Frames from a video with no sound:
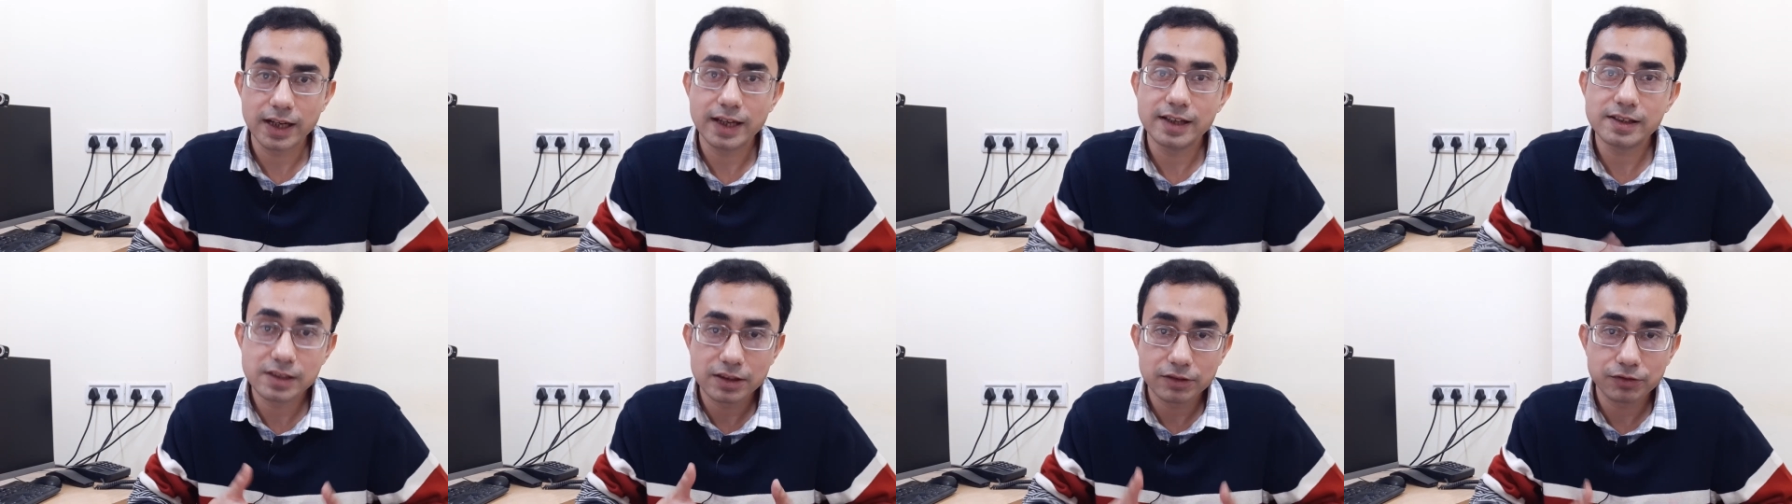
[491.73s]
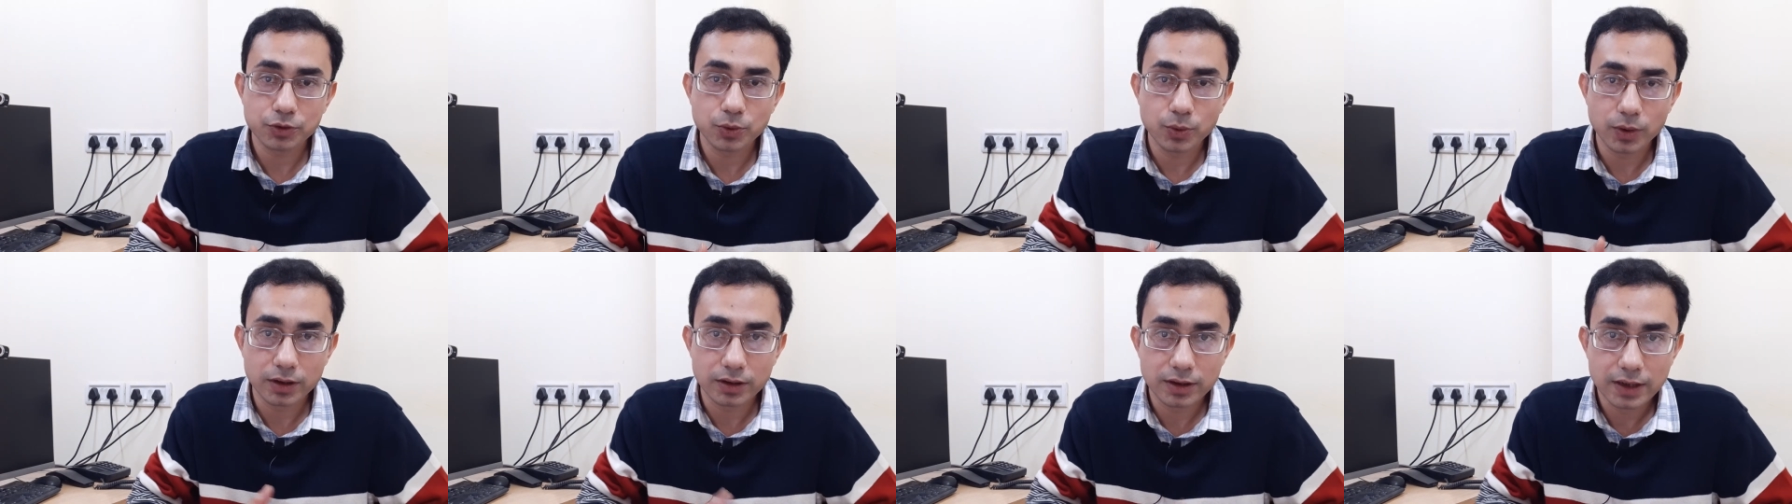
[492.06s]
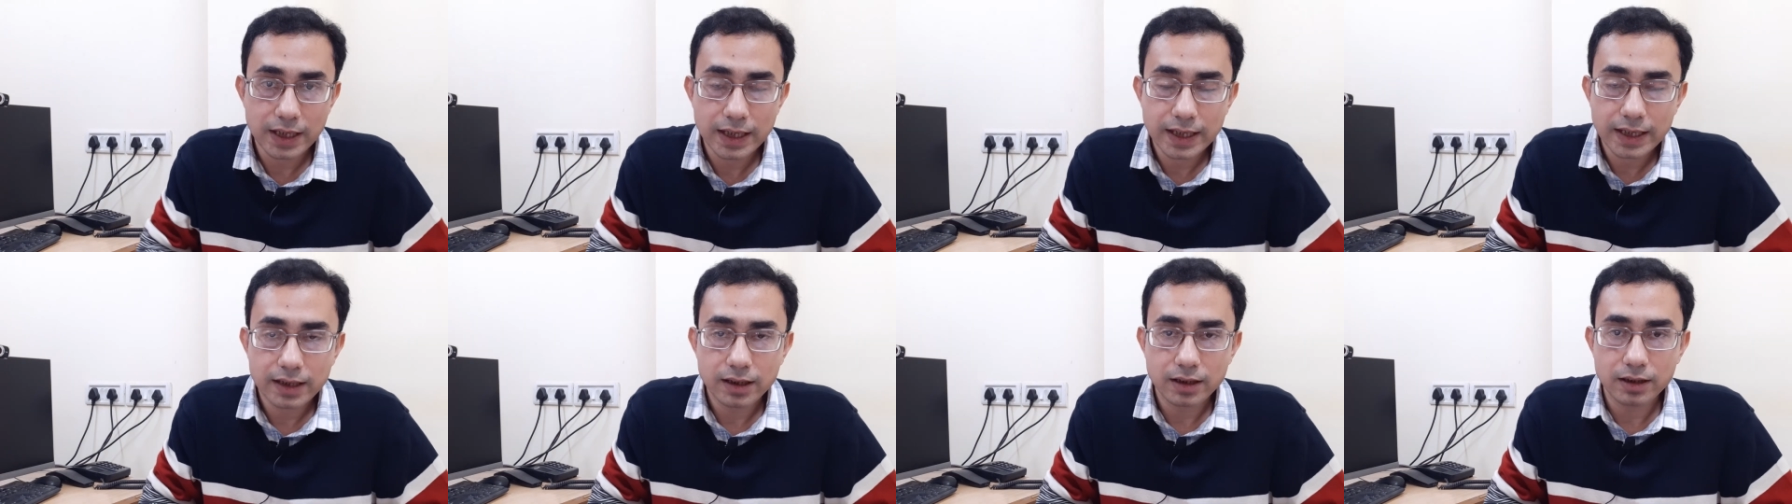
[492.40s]
as if you
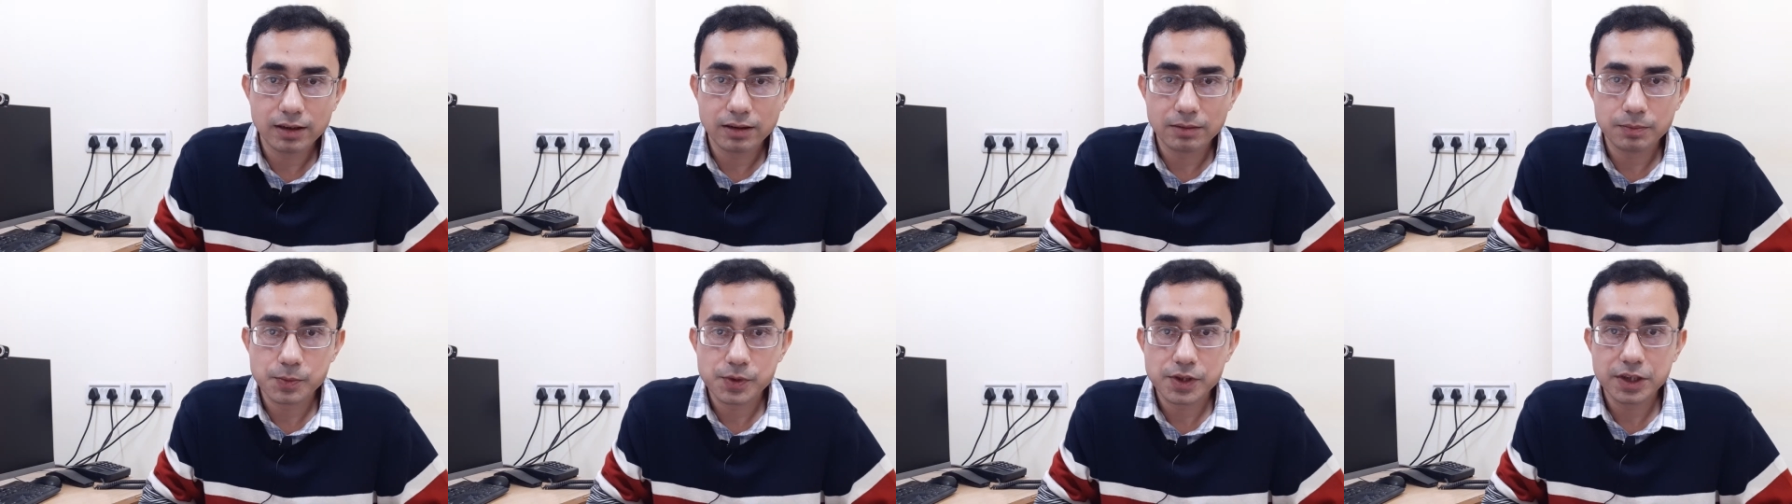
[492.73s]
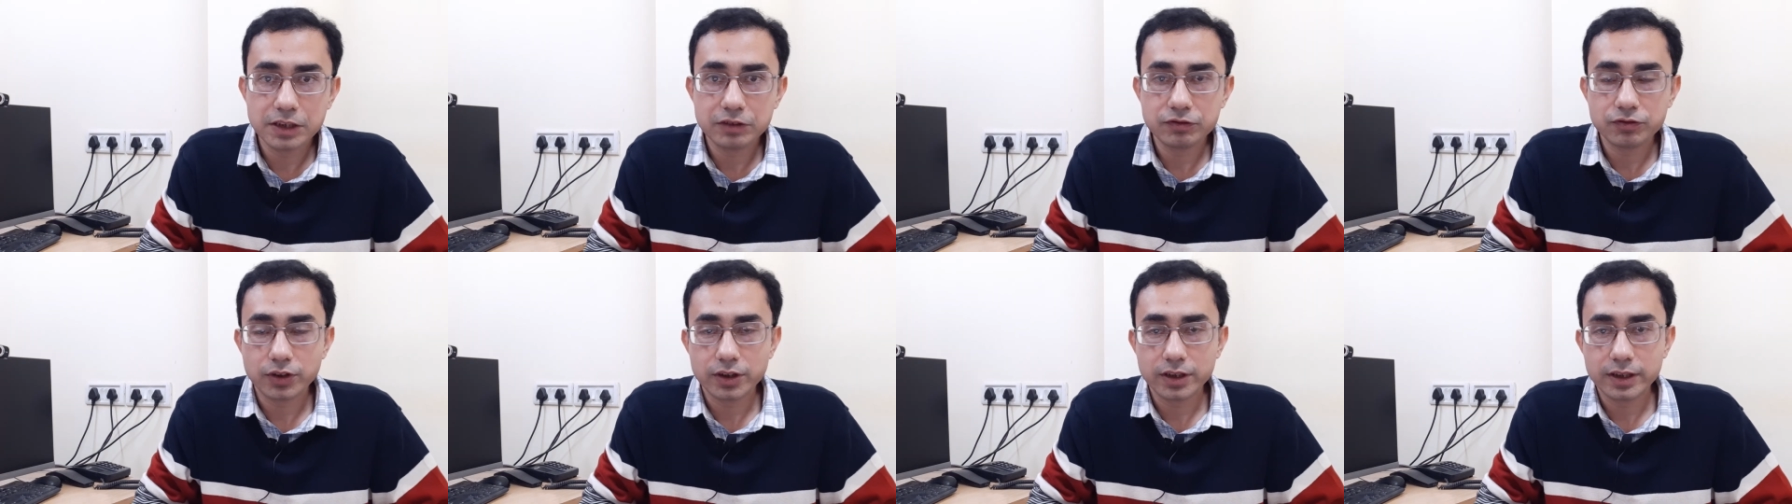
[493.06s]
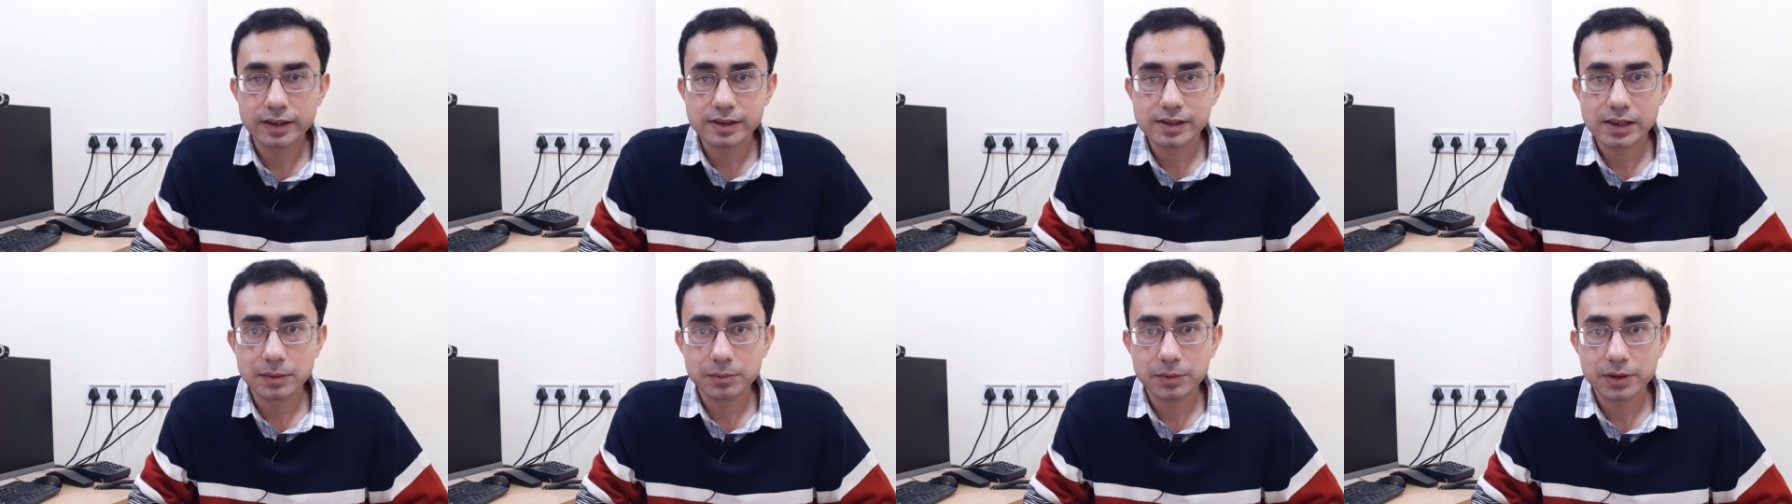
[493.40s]
were sitting for an
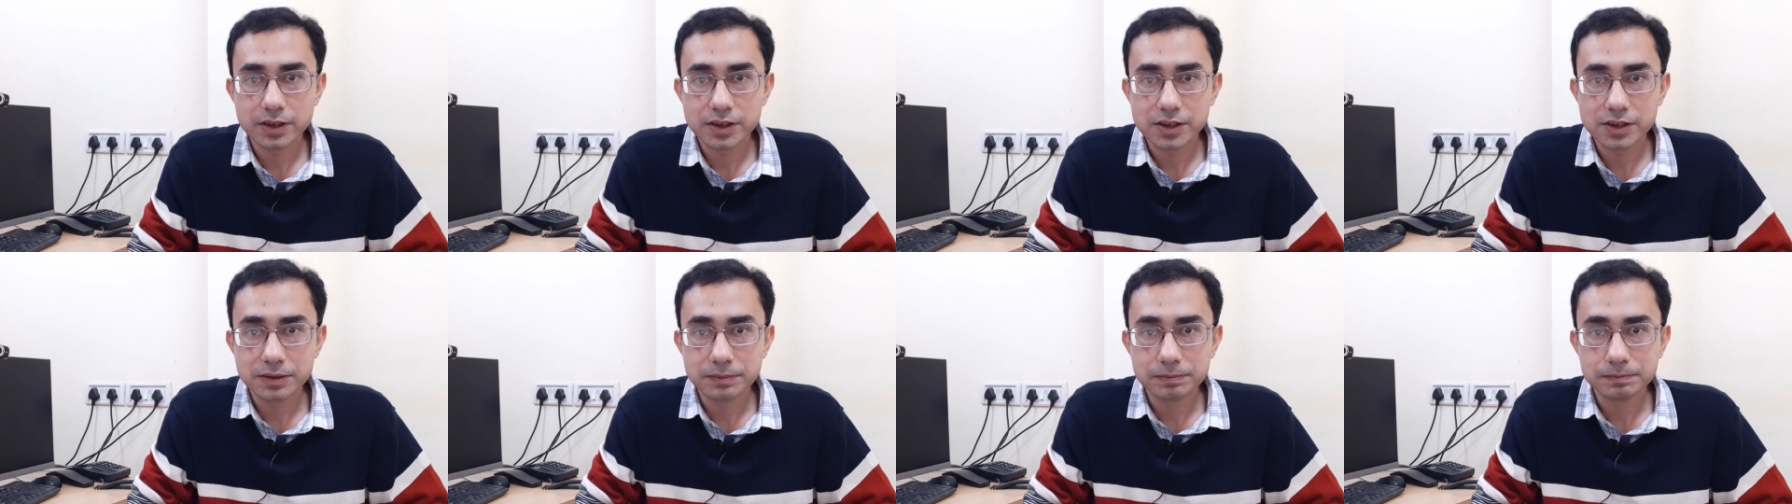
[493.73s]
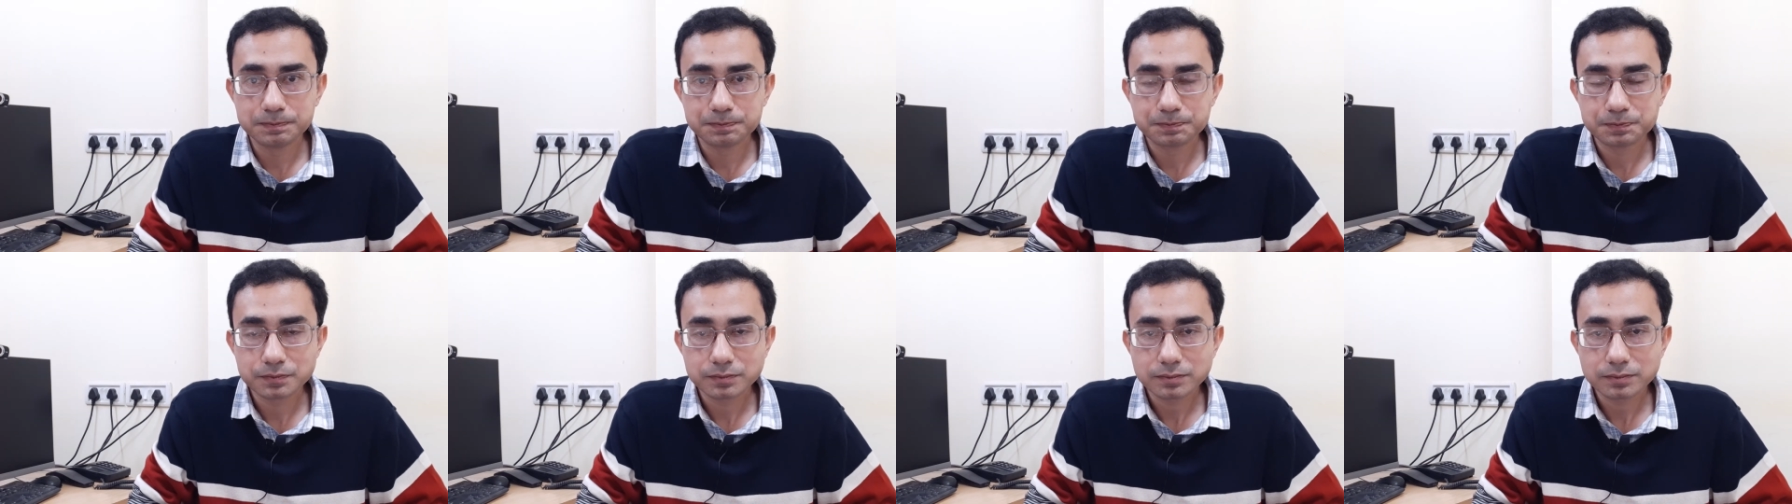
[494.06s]
examination.